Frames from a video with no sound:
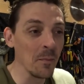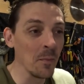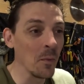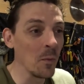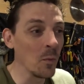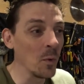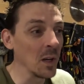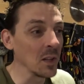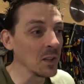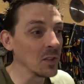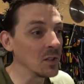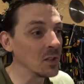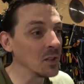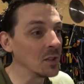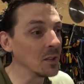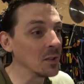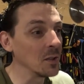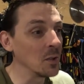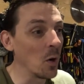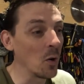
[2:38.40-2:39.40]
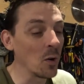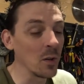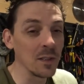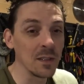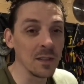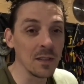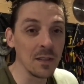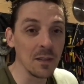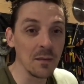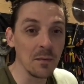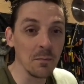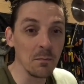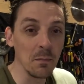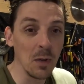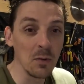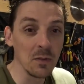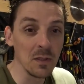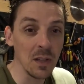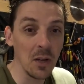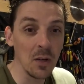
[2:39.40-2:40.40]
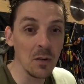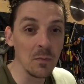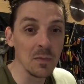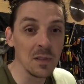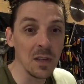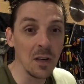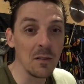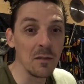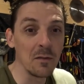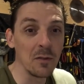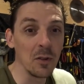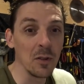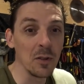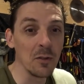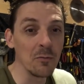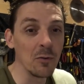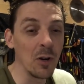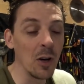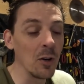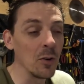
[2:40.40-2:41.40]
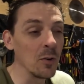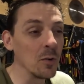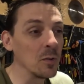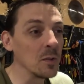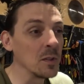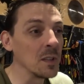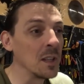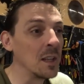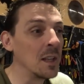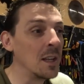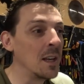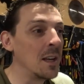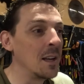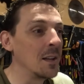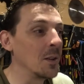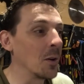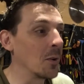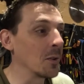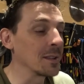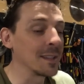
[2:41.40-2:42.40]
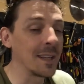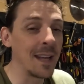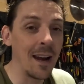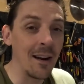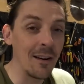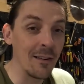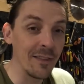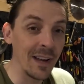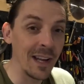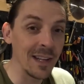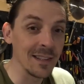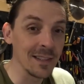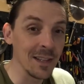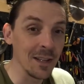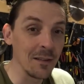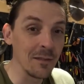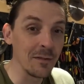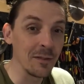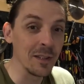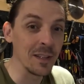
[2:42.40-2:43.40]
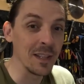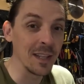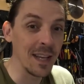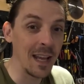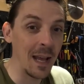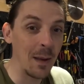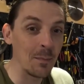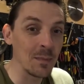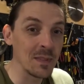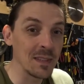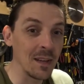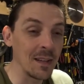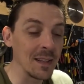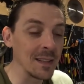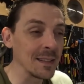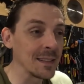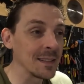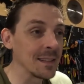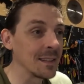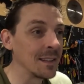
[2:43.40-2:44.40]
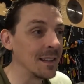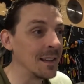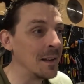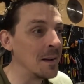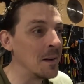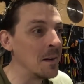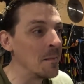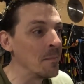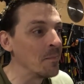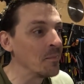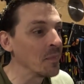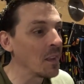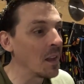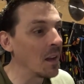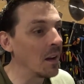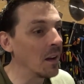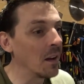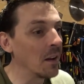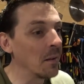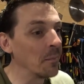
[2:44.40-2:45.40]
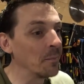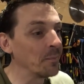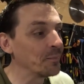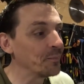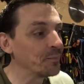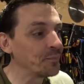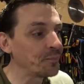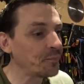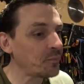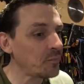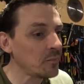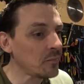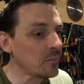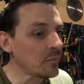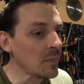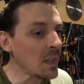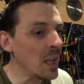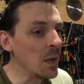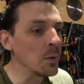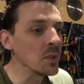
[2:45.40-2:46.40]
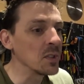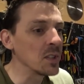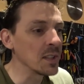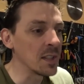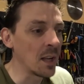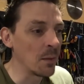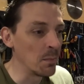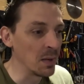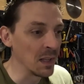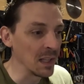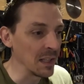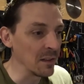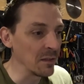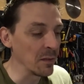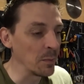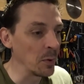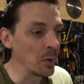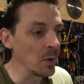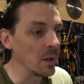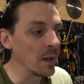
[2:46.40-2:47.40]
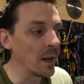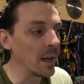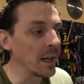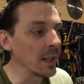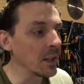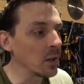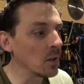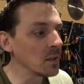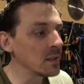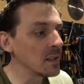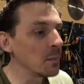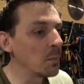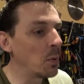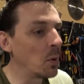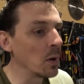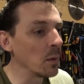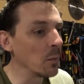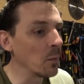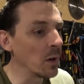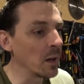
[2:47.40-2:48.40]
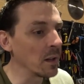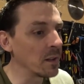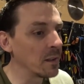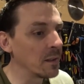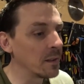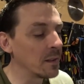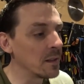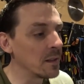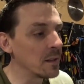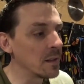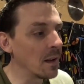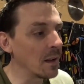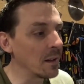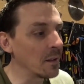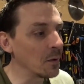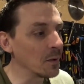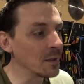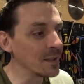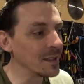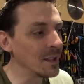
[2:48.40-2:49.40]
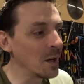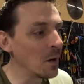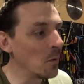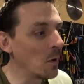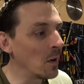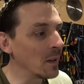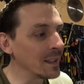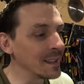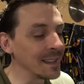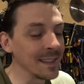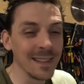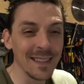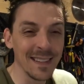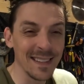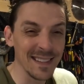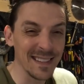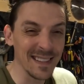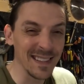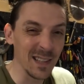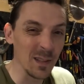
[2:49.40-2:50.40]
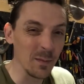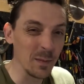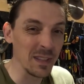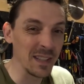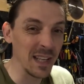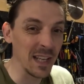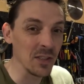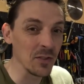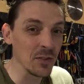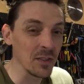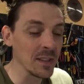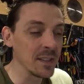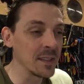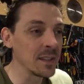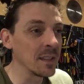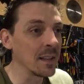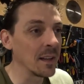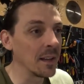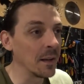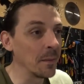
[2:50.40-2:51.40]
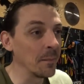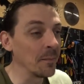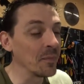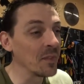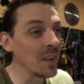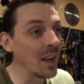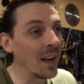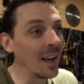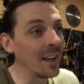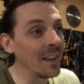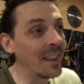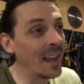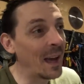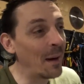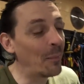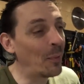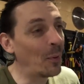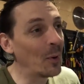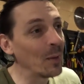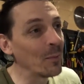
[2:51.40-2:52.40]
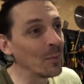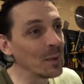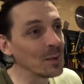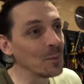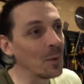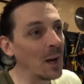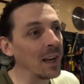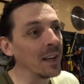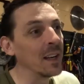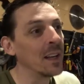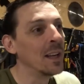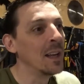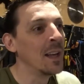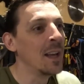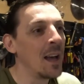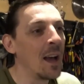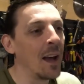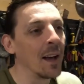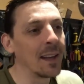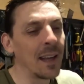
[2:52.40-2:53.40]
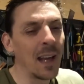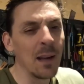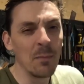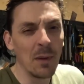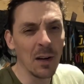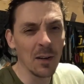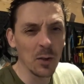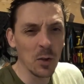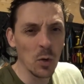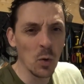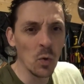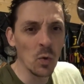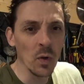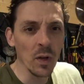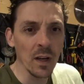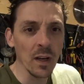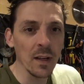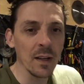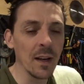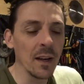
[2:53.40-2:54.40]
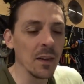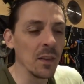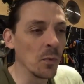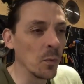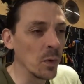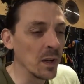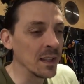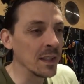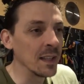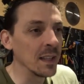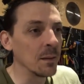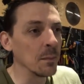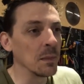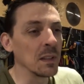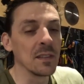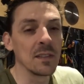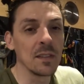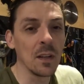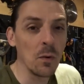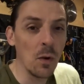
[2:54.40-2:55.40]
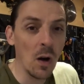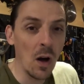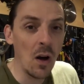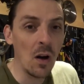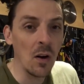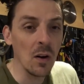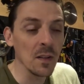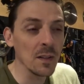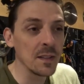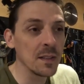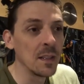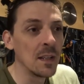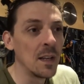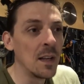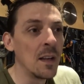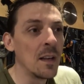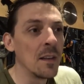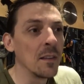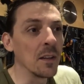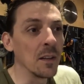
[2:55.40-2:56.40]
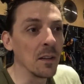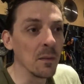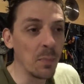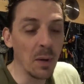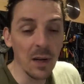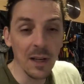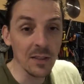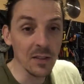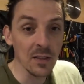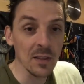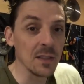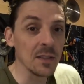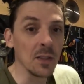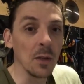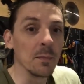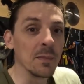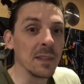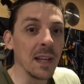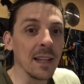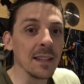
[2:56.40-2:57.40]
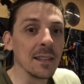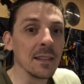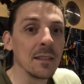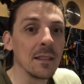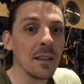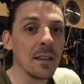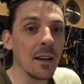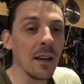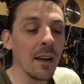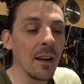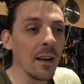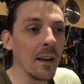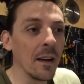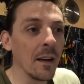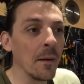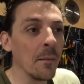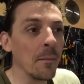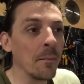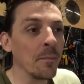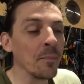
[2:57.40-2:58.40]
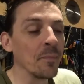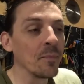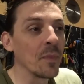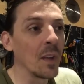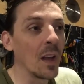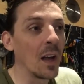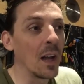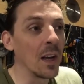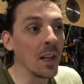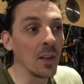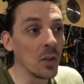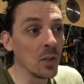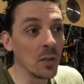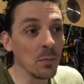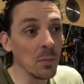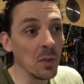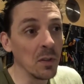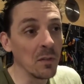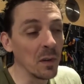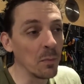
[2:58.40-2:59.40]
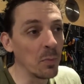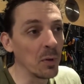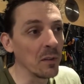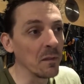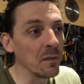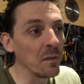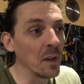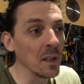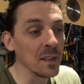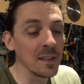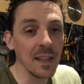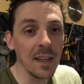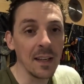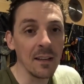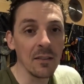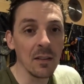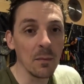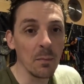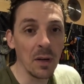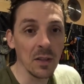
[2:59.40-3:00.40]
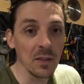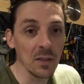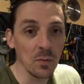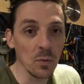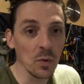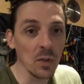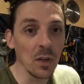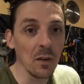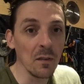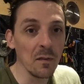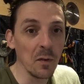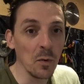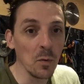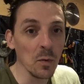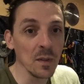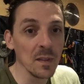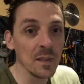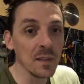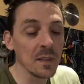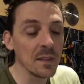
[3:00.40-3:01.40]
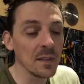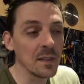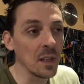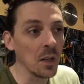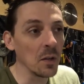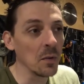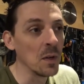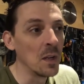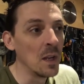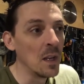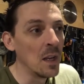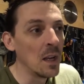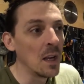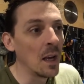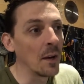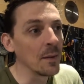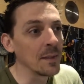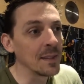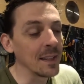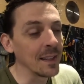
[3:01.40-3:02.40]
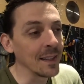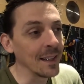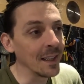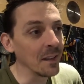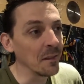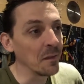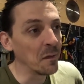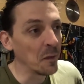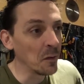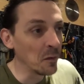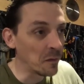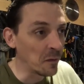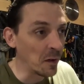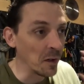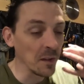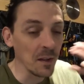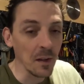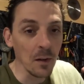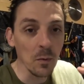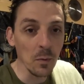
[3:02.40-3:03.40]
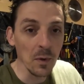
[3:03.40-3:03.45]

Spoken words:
which knocked motorhomes over on the road, knocked caravans over in the campsites. It was just unbelievable. And it got to the point where I thought, you know what, this is a little bit dangerous. And that point was when I came around a corner and the wind hit me so hard that the bike just stopped dead. And I couldn't move. I put it in first gear and the bike just wouldn't go forwards. So I was getting hit full frontal